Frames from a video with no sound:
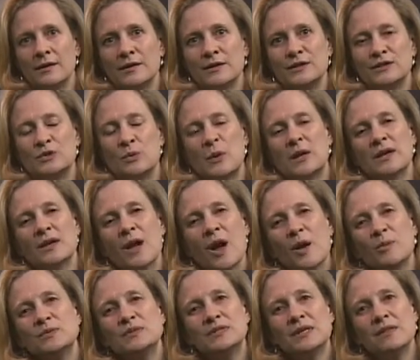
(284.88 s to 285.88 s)
So when it
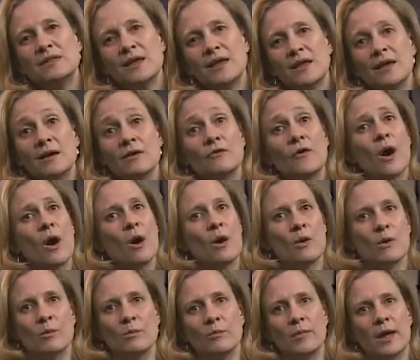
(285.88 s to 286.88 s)
comes to thinking of
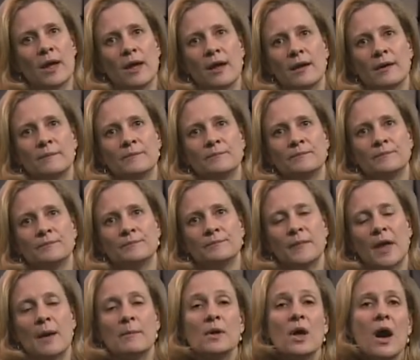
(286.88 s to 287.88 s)
home,
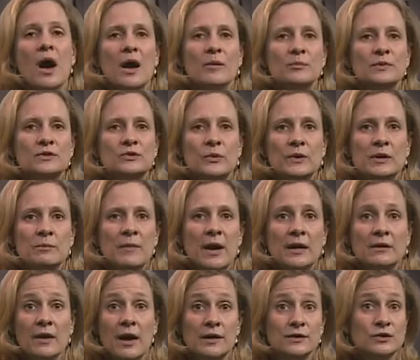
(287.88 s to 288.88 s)
I'm caught between my
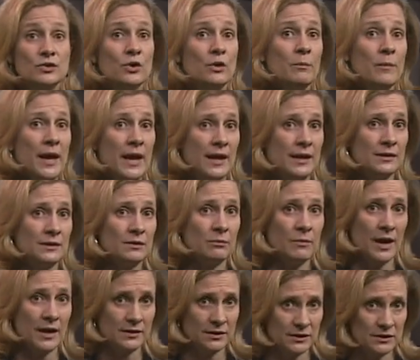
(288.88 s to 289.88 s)
logical mind and
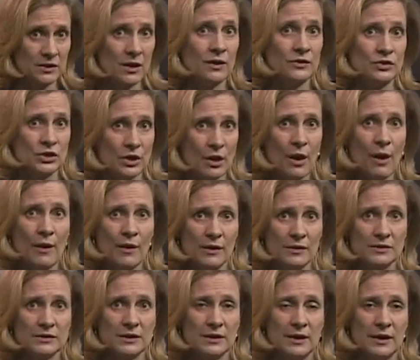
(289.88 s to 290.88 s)
my nostalgic
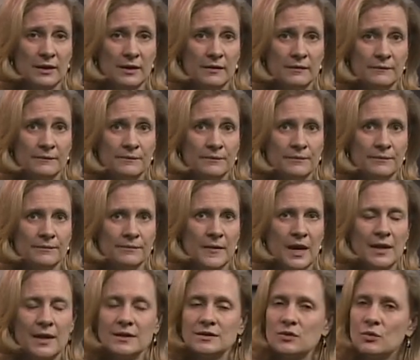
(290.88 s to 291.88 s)
heart.
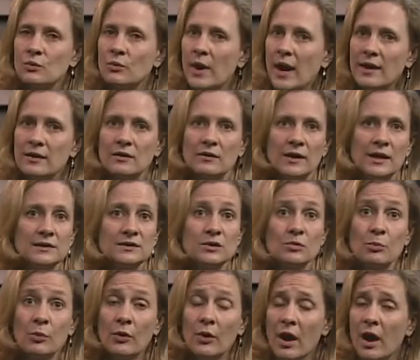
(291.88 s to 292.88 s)
And as a writer, it's a
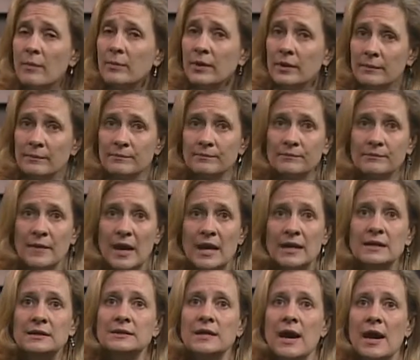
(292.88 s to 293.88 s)
problem
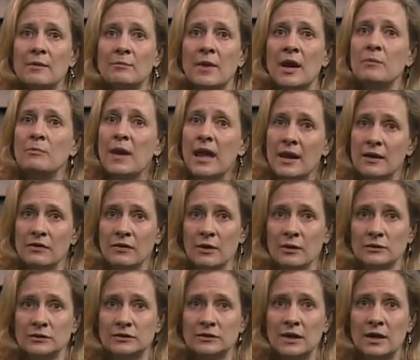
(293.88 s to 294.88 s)
anytime my
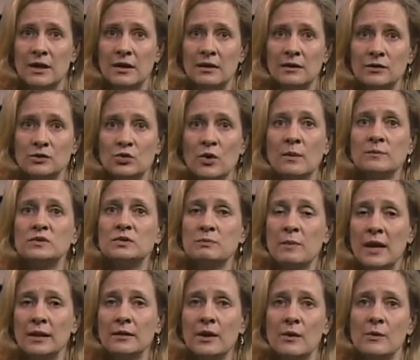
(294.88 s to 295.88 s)
pathos trumps
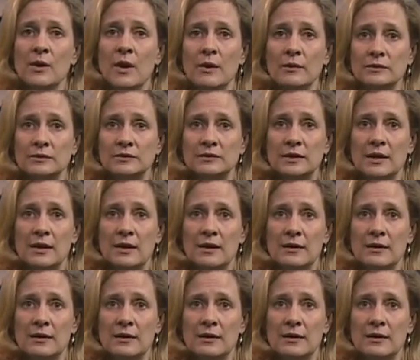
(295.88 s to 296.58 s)
my logos,